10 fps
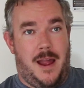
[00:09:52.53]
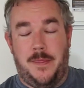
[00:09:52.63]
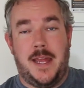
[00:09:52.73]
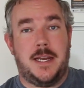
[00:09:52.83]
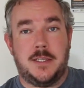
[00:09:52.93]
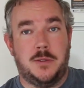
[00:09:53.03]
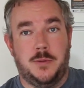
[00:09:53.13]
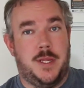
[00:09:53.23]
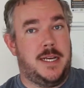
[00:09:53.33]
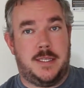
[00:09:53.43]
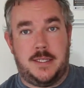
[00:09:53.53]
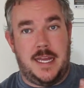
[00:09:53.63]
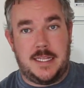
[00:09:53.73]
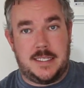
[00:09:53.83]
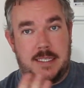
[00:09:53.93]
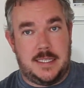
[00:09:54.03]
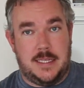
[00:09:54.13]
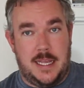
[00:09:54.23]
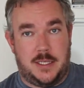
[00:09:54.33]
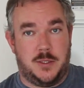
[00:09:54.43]
And that is all.
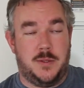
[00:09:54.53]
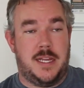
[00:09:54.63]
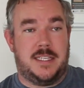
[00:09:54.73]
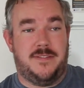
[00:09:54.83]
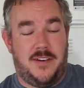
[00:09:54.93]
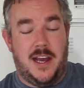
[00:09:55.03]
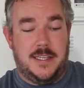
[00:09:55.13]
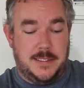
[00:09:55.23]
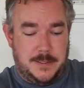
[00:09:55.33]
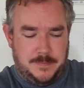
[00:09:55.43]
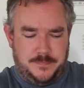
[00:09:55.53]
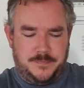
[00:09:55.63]
That's all that suffices.